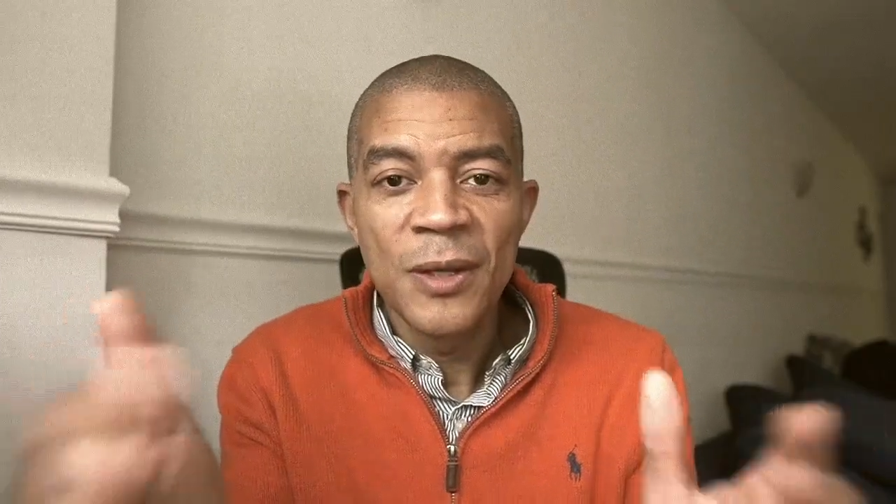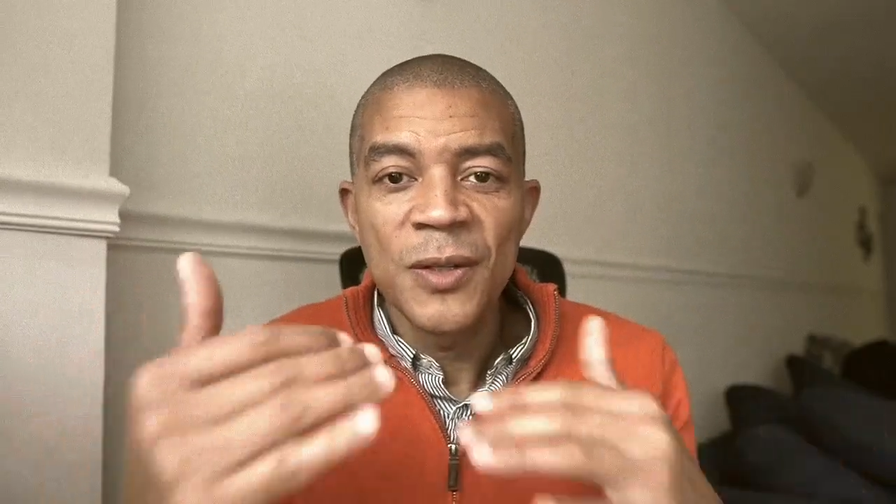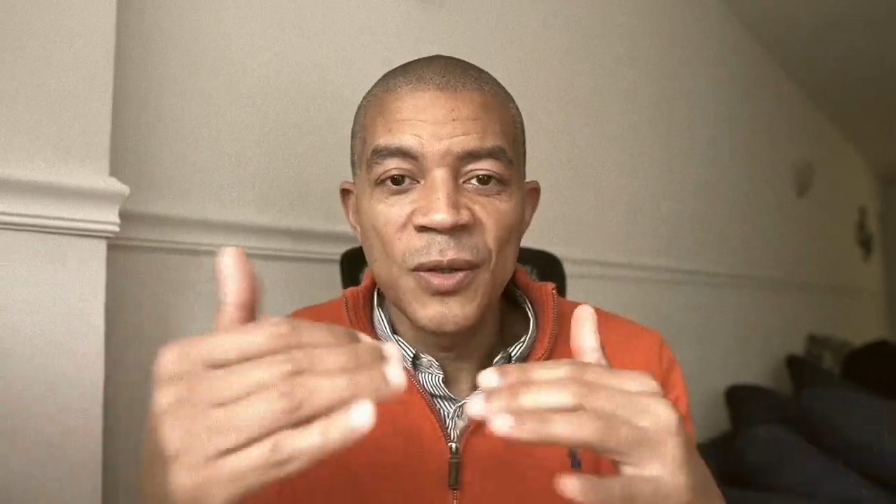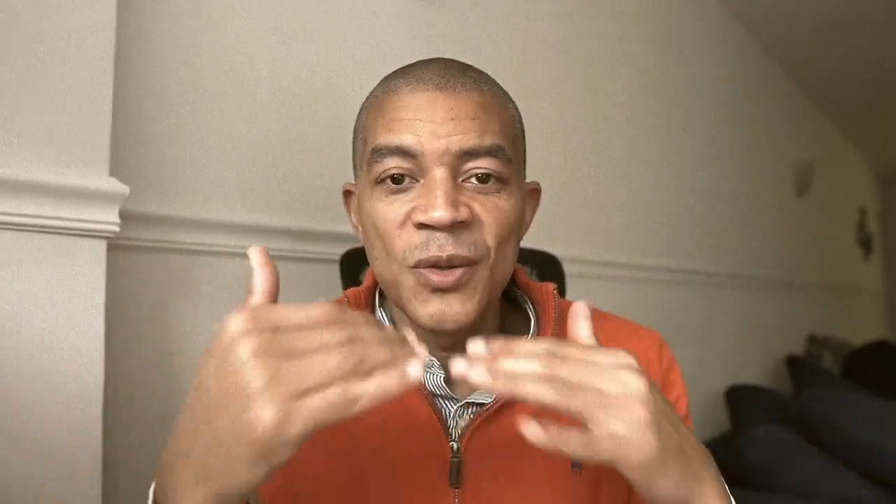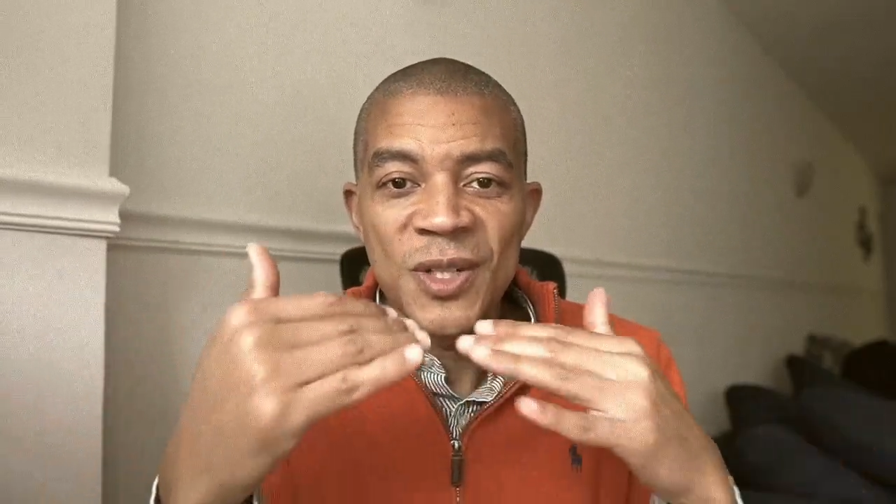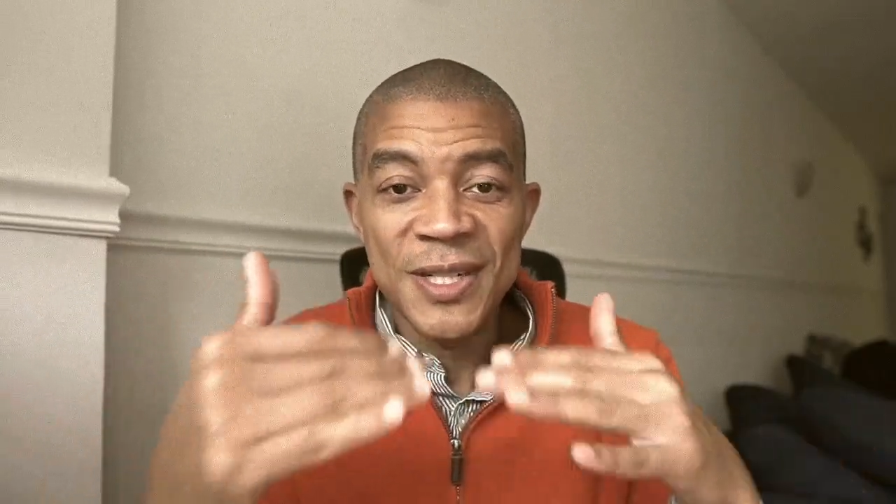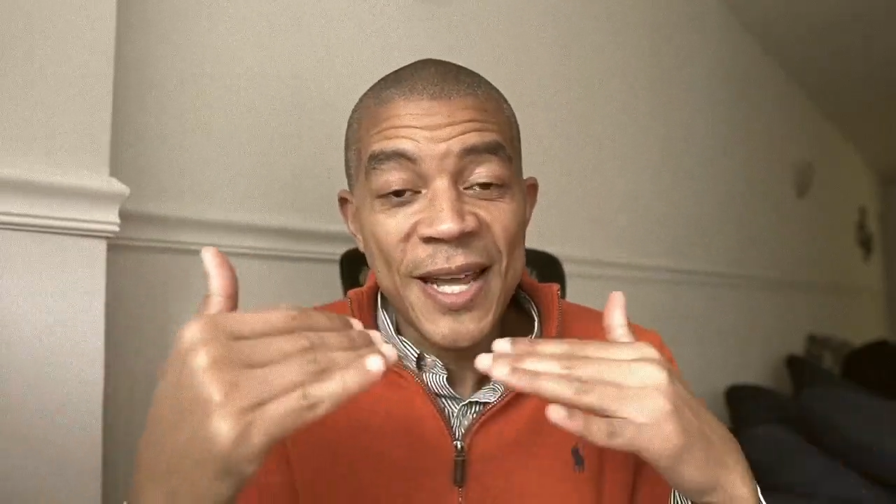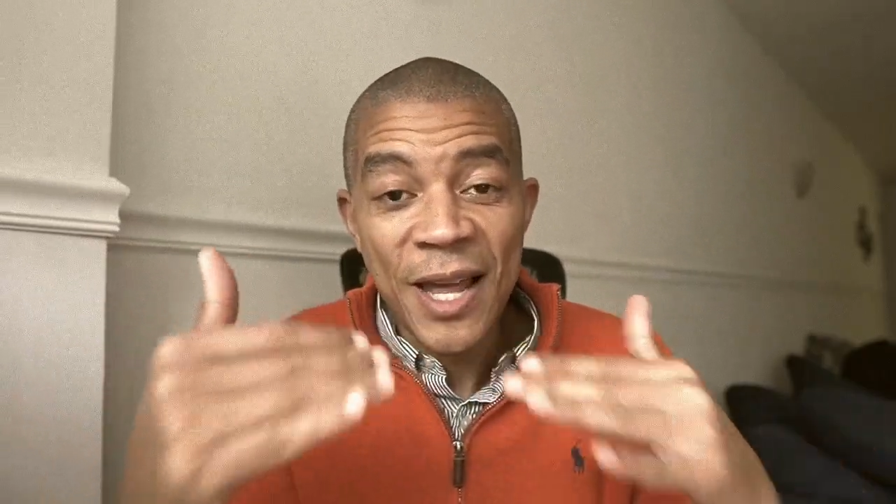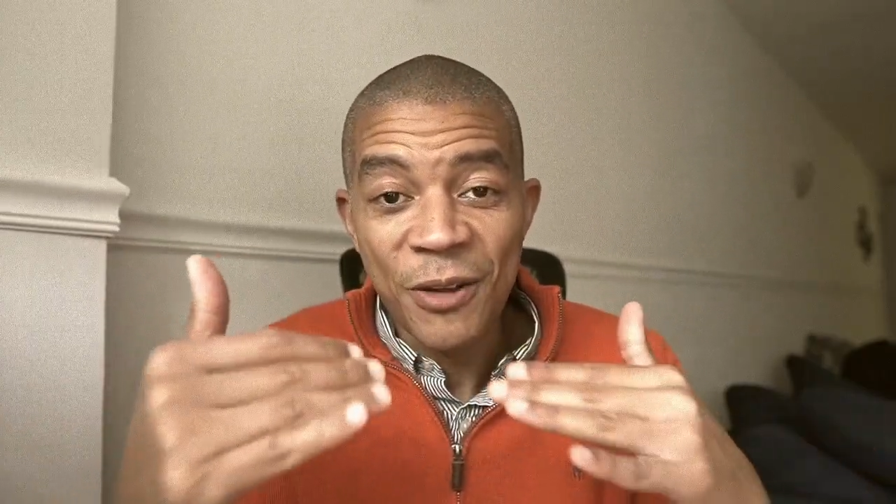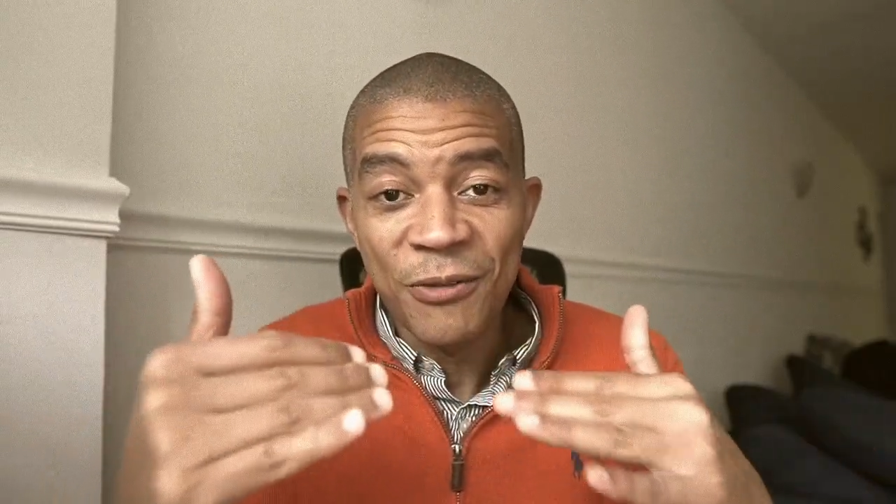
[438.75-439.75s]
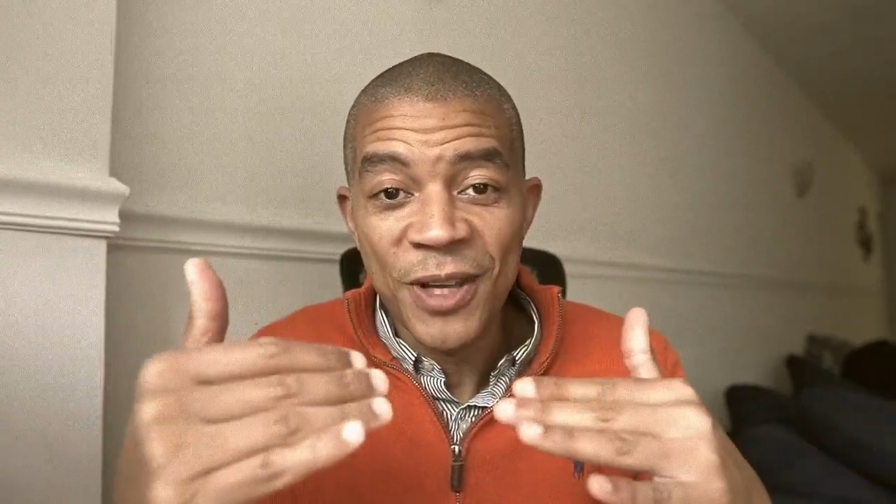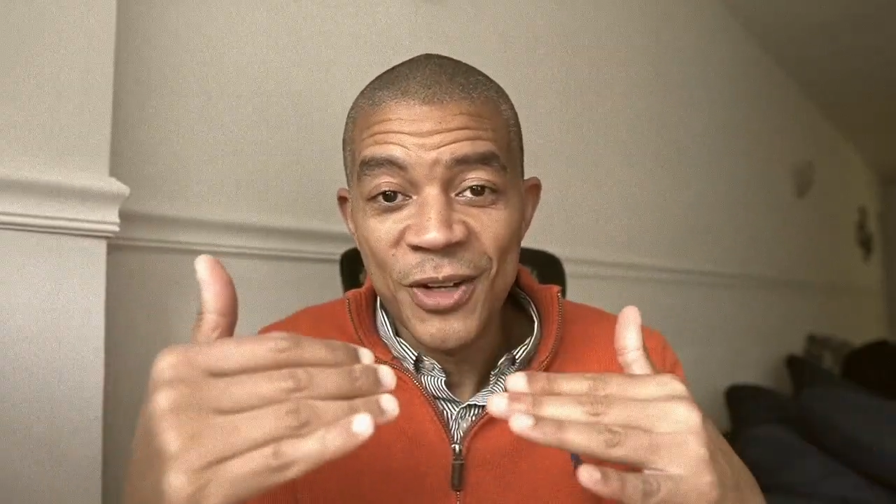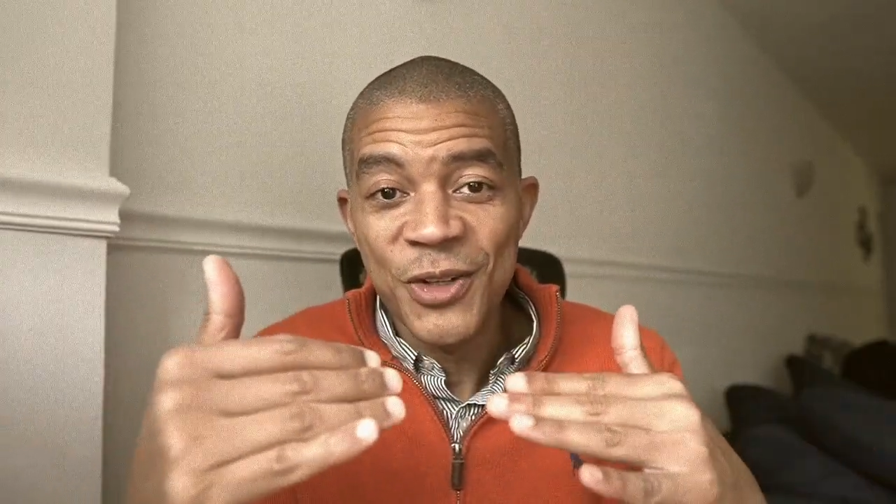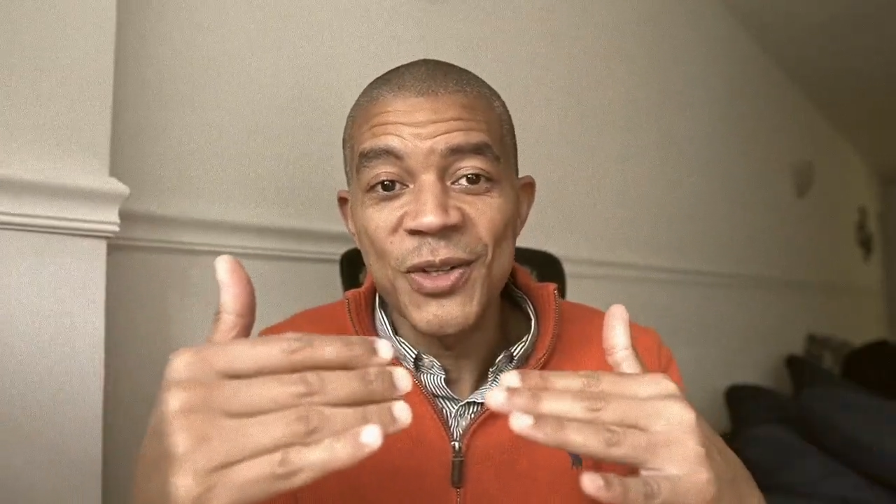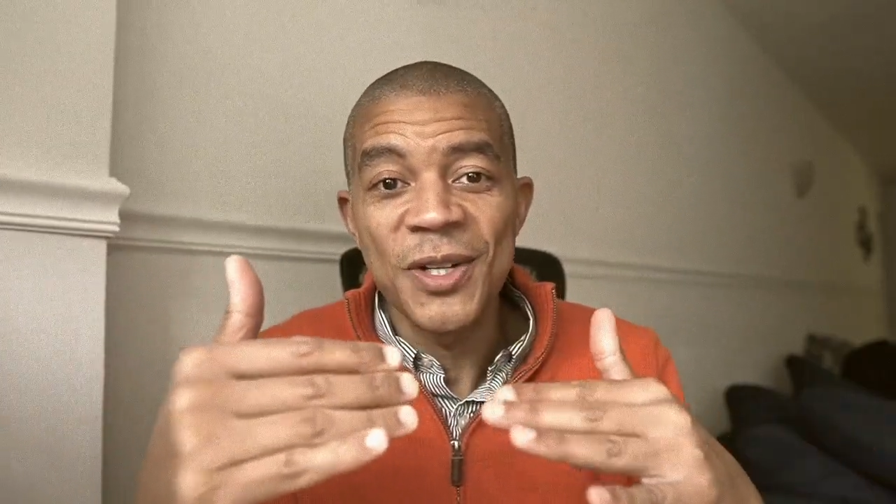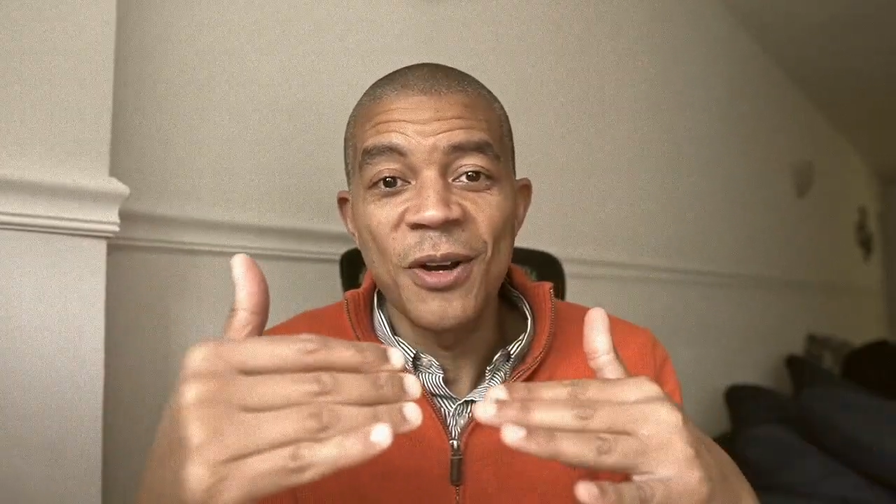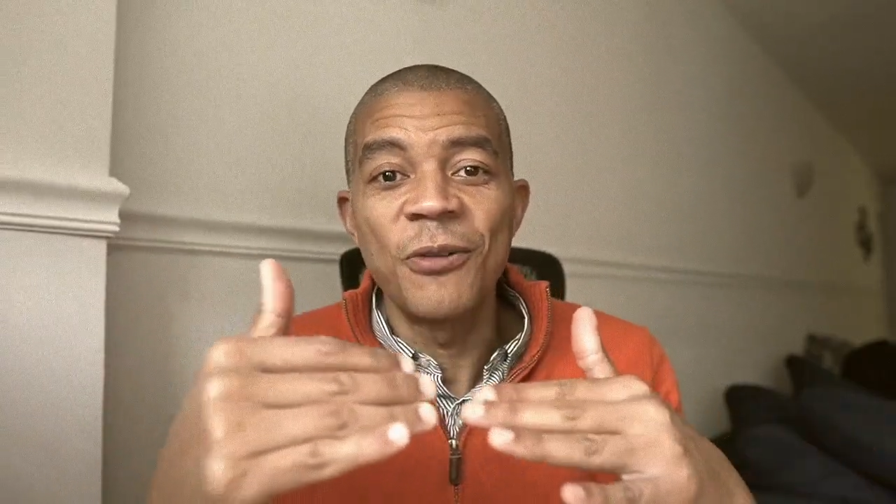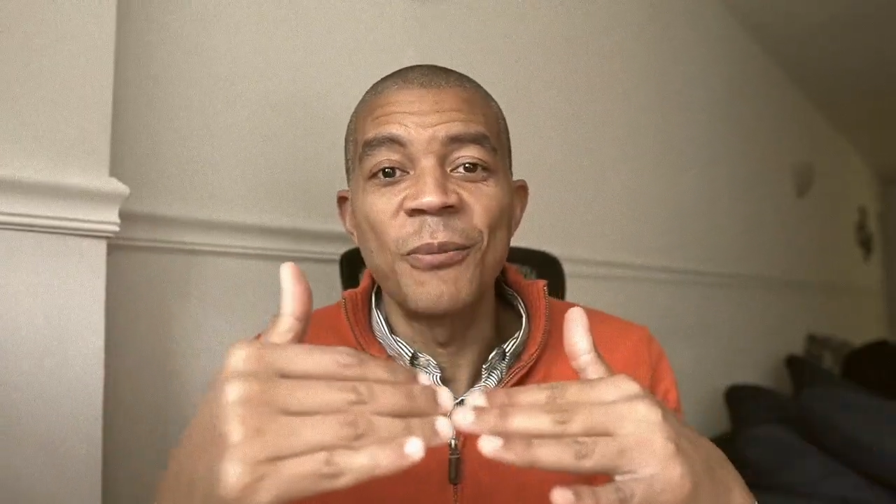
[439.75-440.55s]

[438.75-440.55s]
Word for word: So you just elevated yourself